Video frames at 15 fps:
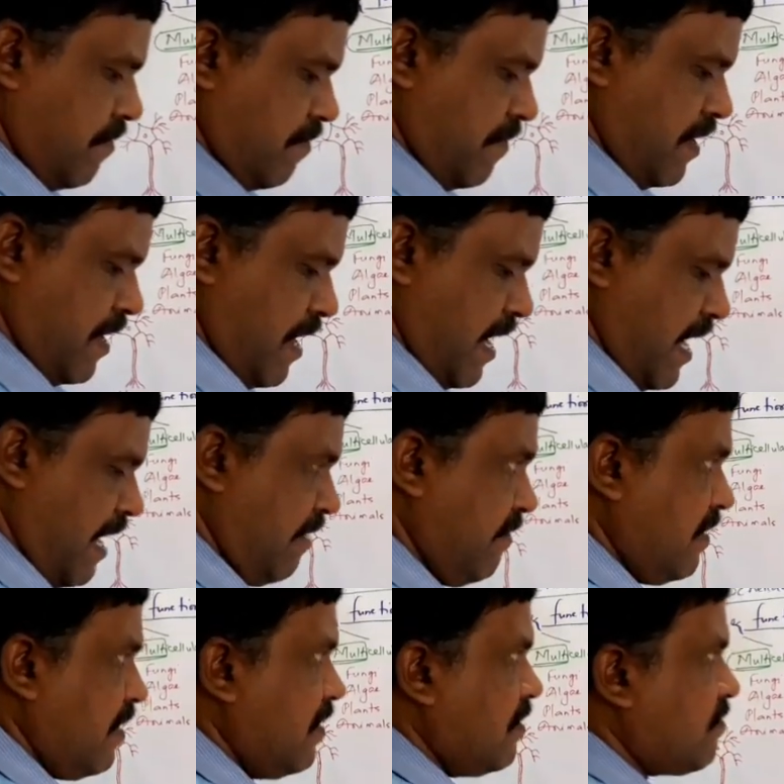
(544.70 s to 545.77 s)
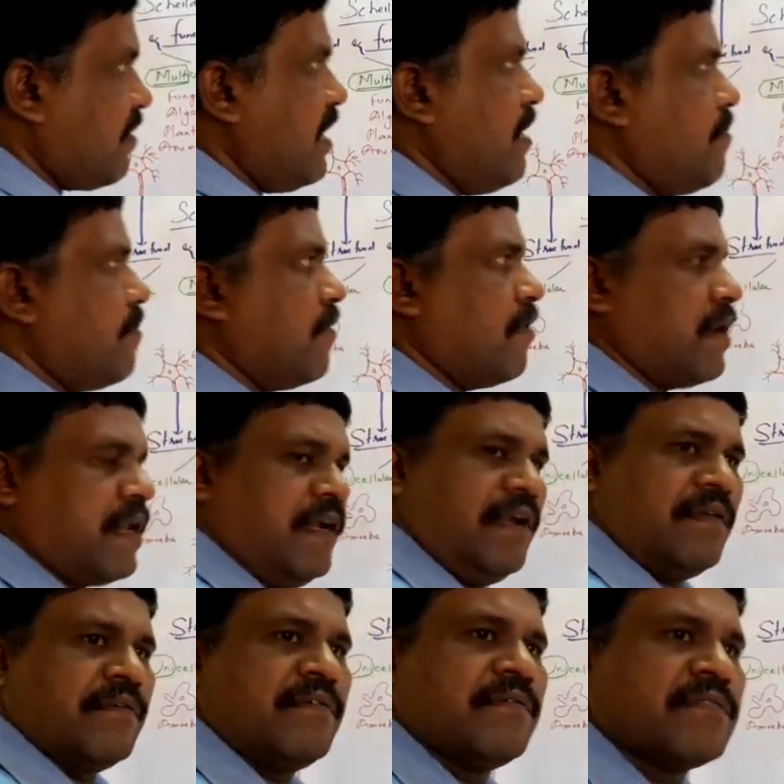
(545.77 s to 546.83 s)
we have three
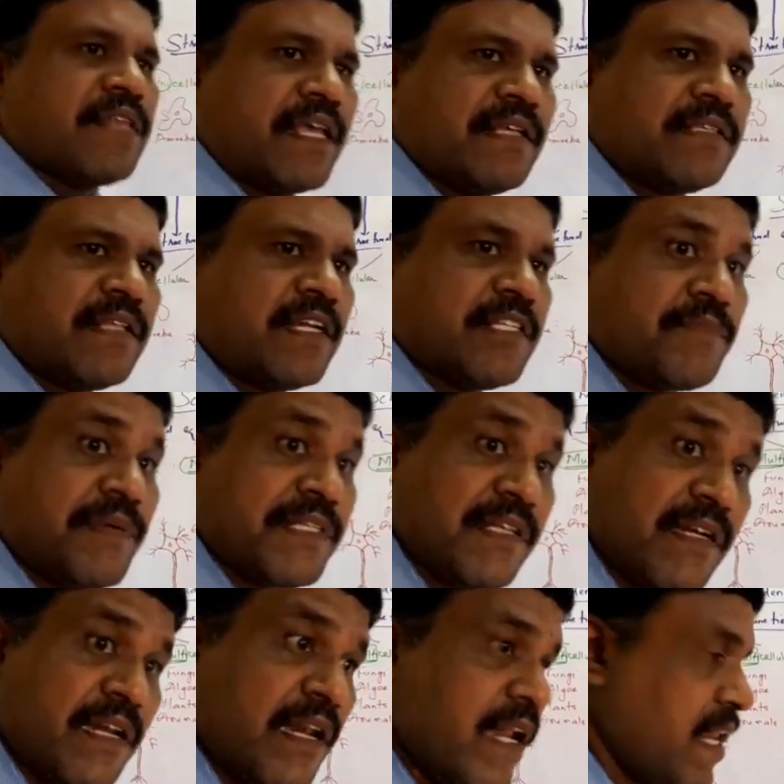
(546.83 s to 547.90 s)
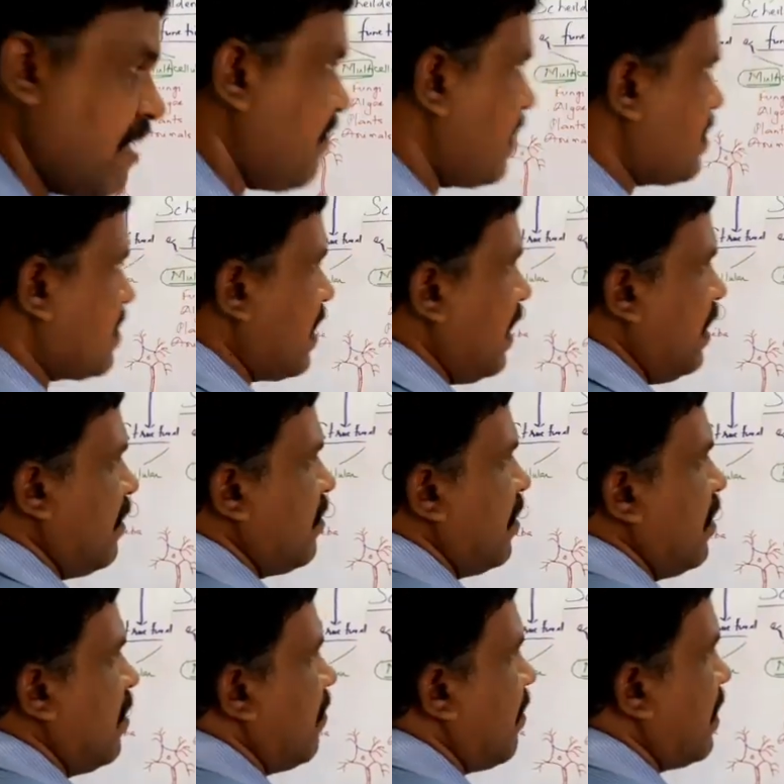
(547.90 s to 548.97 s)
important things that is present in a living cell.
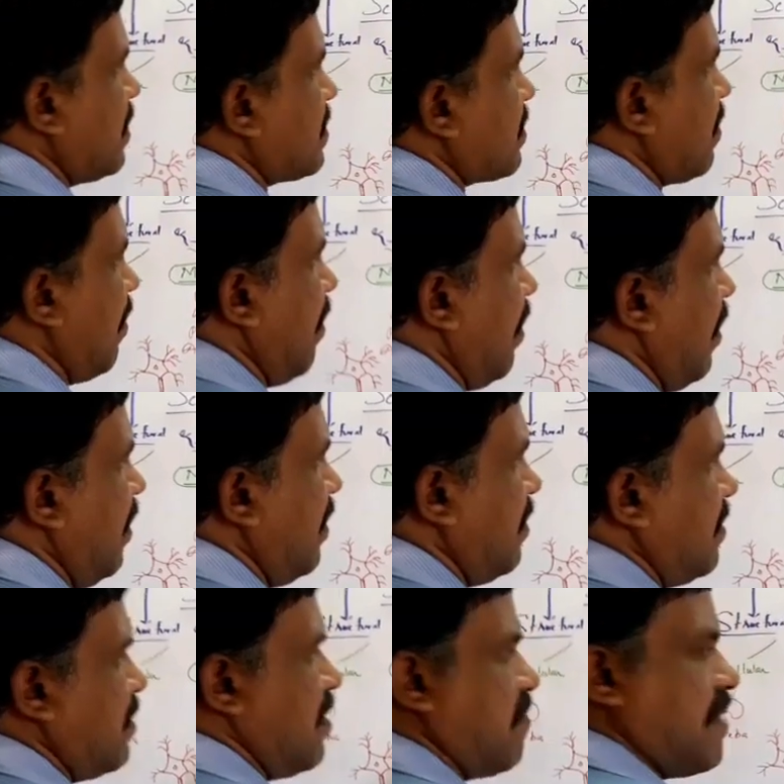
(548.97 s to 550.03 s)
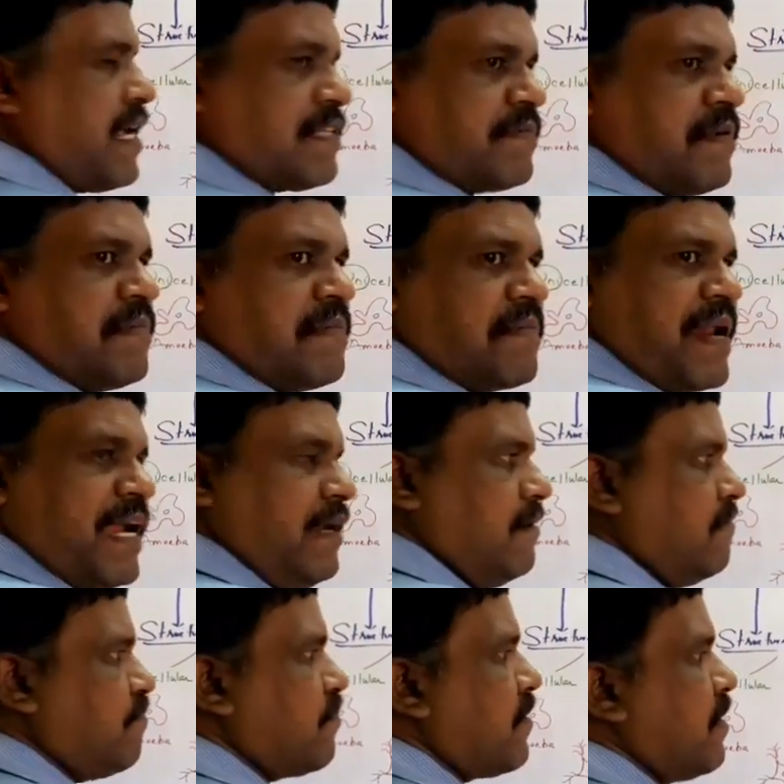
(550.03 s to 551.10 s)
One is called the plasma
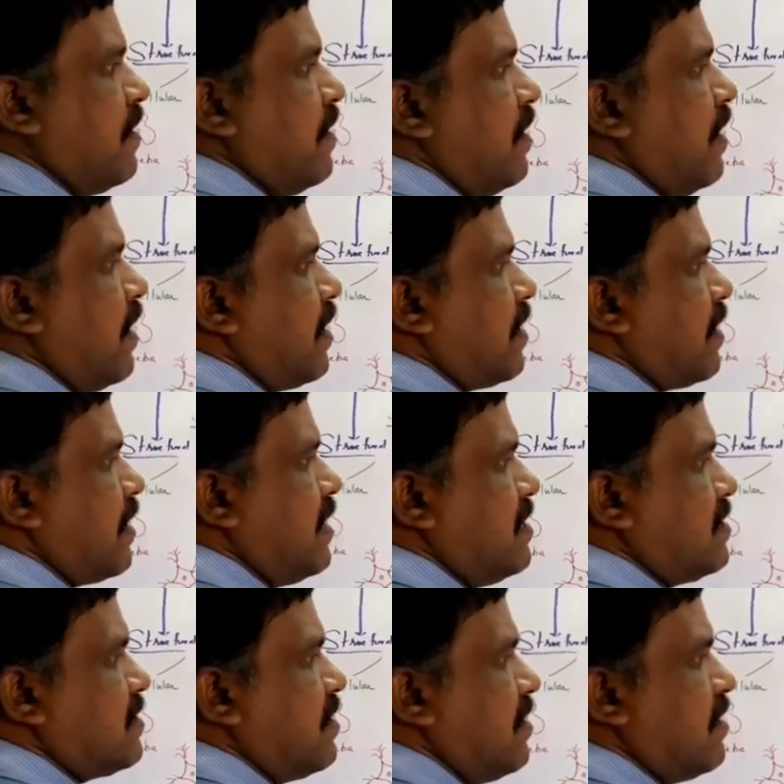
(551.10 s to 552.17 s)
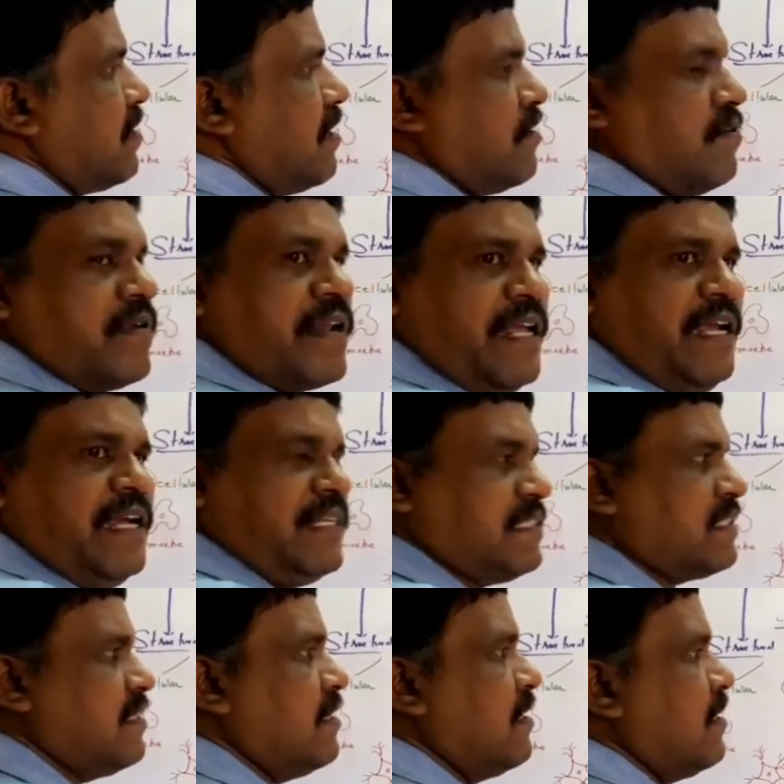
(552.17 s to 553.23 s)
membrane, another is the
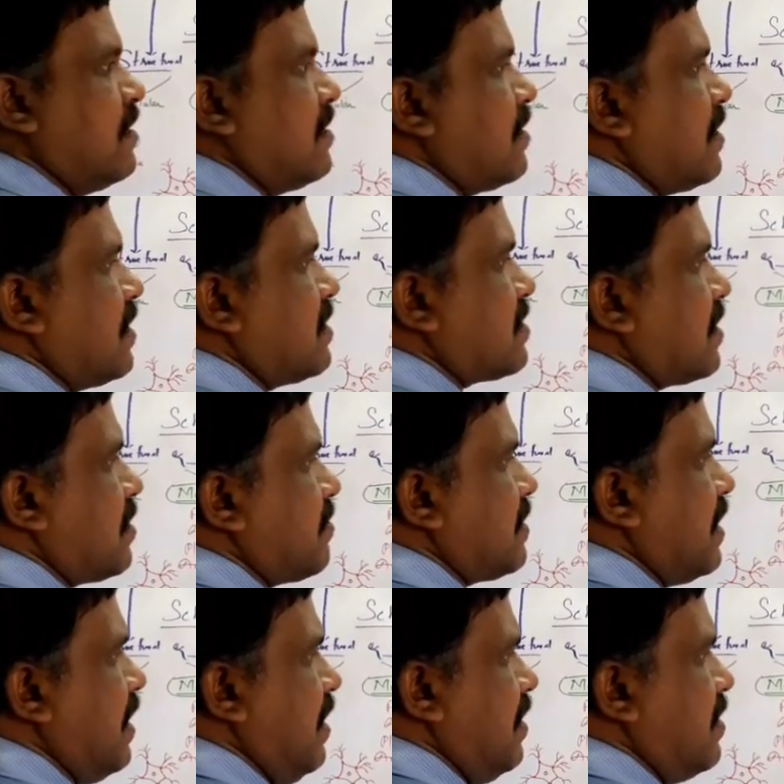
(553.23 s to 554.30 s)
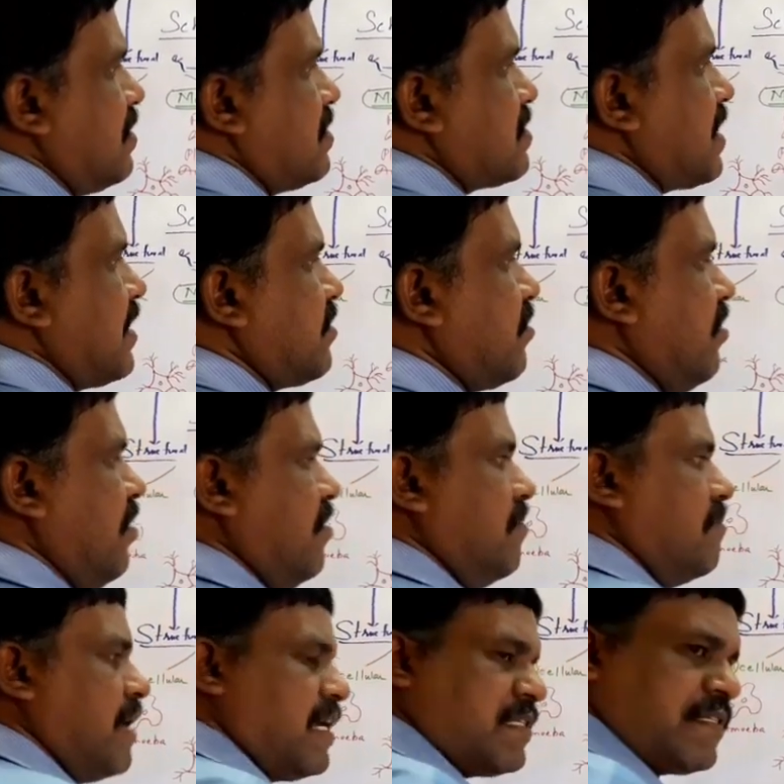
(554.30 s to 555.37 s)
nucleus, third is said to be the
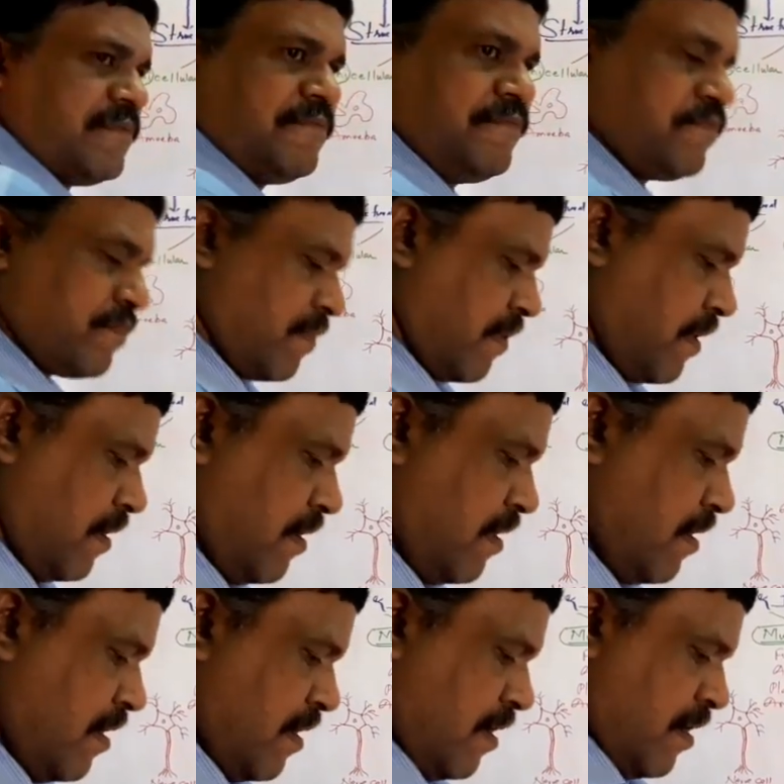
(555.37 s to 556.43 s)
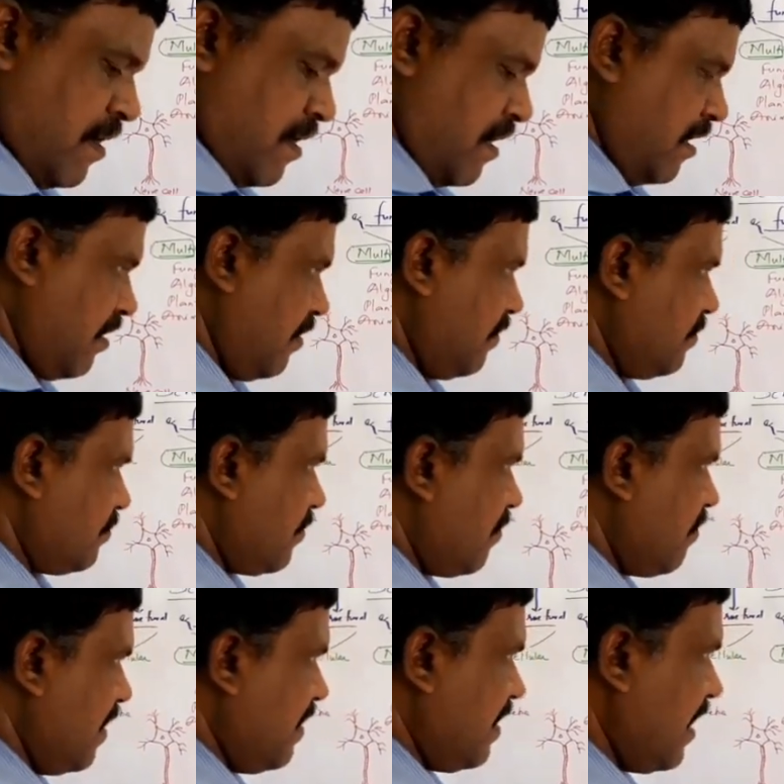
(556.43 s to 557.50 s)
cytoplasm. Now,
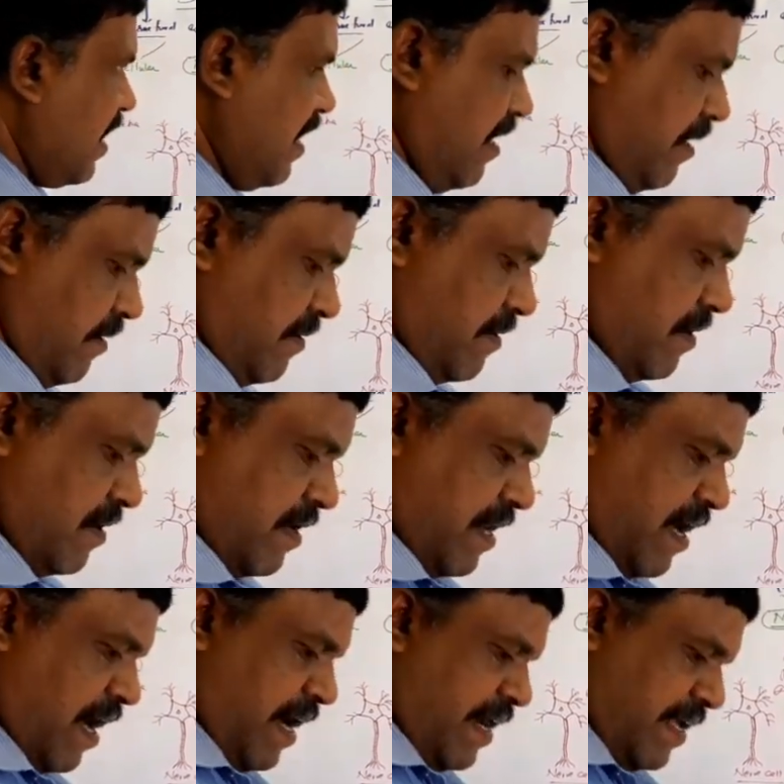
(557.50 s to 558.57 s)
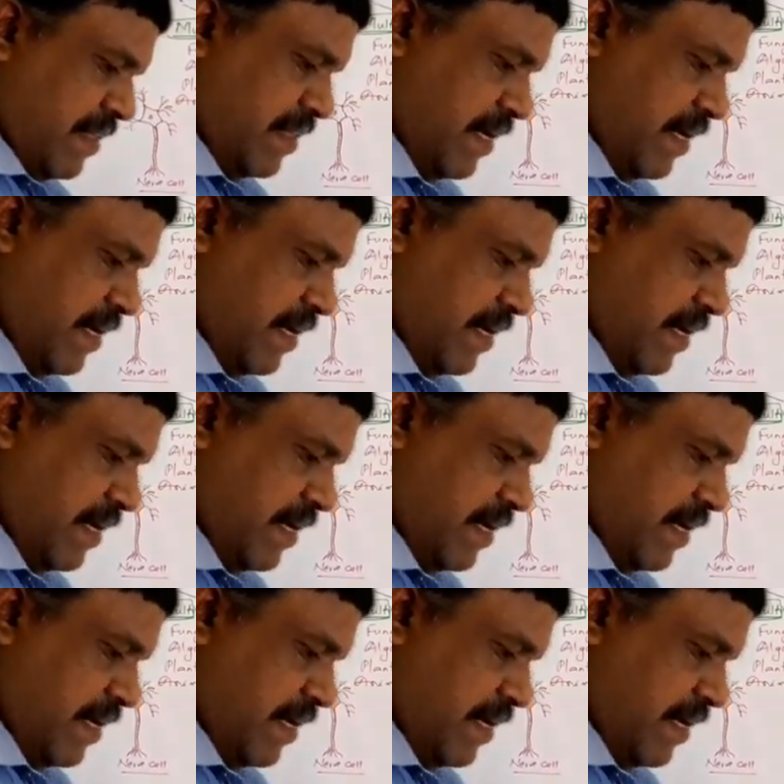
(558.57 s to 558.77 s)
we will deal regarding